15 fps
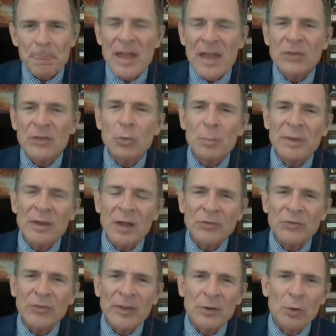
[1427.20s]
And so
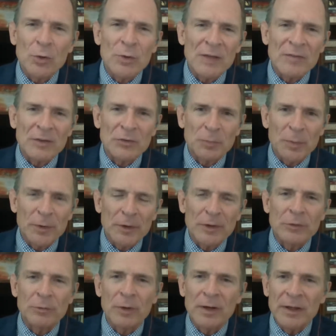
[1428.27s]
because they don't have
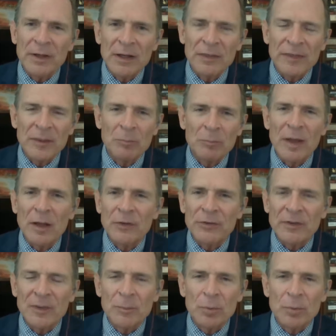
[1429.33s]
experience running anything,
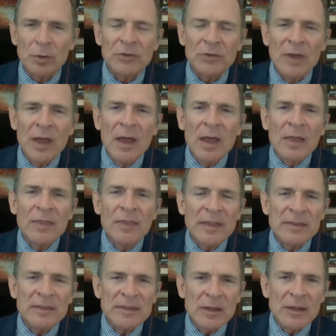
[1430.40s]
balancing the books,
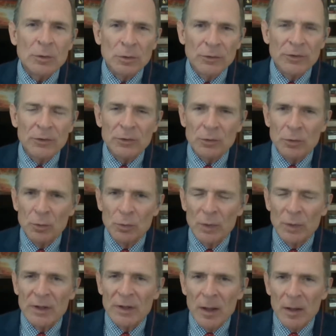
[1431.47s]
they yield to
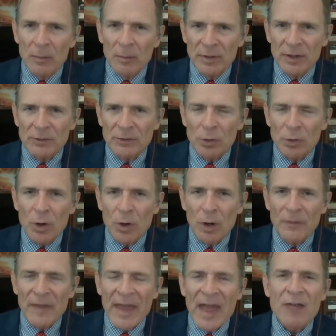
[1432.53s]
what Plato
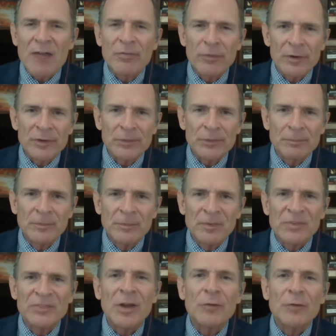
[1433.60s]
called avarice,
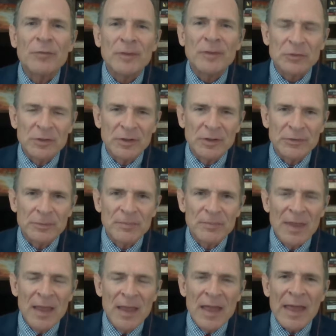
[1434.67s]
selfishness.
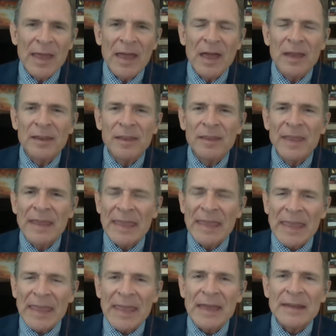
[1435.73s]
And they
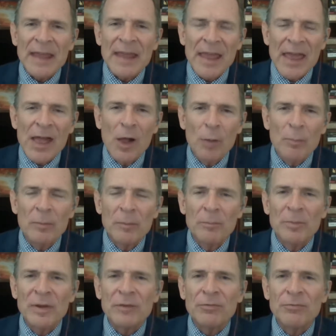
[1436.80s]
can't help
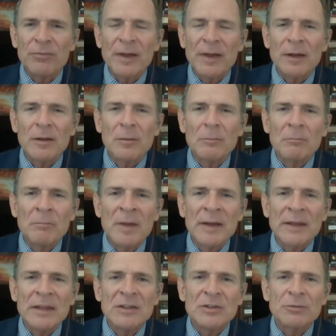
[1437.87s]
but funnel
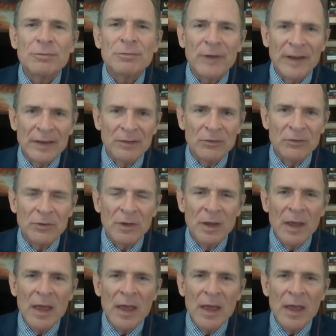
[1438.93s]
money to friends